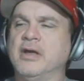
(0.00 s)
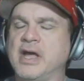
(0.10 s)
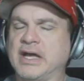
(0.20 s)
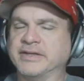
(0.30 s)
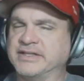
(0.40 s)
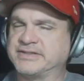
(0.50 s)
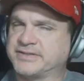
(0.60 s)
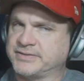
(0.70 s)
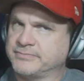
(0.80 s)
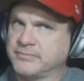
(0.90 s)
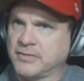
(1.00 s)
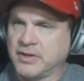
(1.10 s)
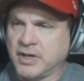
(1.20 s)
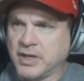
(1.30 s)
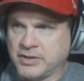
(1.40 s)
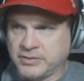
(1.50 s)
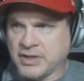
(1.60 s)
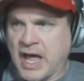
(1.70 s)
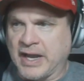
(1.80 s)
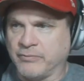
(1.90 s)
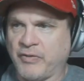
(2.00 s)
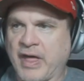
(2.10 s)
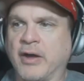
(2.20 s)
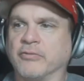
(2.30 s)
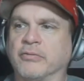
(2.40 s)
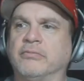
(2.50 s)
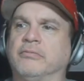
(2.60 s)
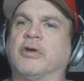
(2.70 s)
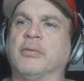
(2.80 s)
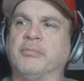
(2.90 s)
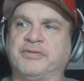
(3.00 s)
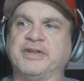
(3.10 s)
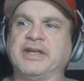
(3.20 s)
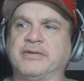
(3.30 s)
At least not without complete,